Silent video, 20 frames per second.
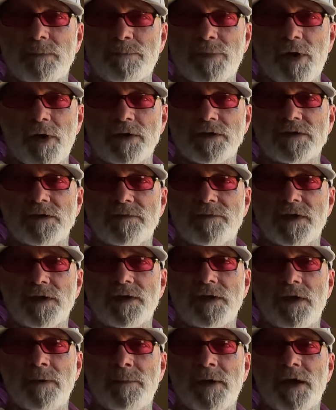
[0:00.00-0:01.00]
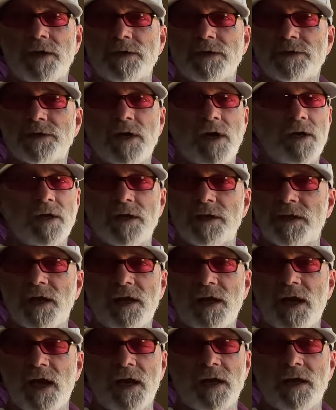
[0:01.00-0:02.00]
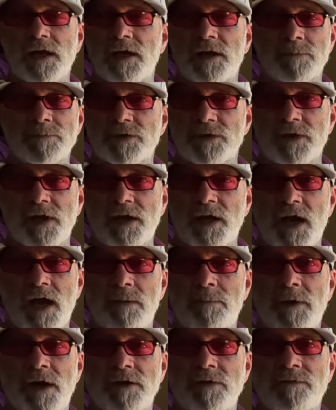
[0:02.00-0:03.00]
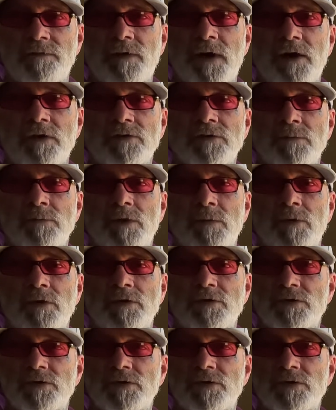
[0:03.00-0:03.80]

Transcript: parts of it come out of China, and they can't get them, so they can't manufacture them no more.